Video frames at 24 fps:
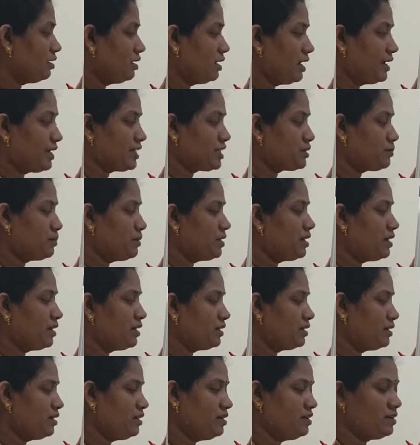
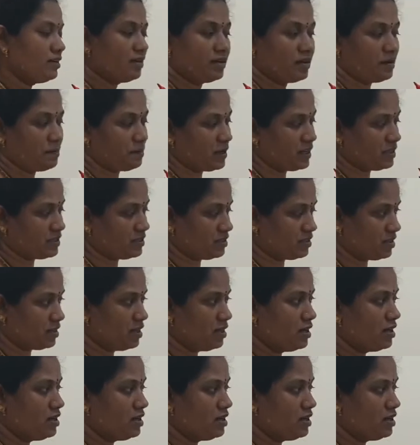expiratory capacity.